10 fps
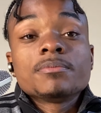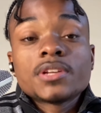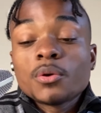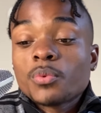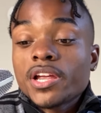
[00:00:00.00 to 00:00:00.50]

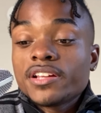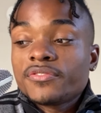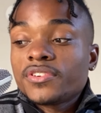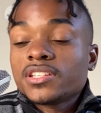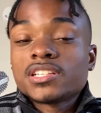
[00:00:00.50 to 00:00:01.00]
They're waiting
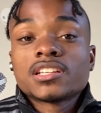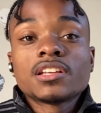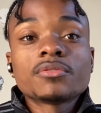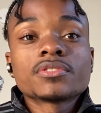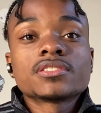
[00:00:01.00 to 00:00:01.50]
for the
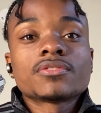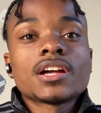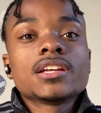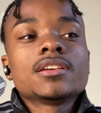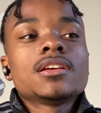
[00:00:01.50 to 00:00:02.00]
deliveries,
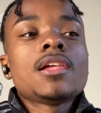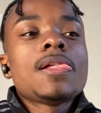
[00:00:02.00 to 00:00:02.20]
right?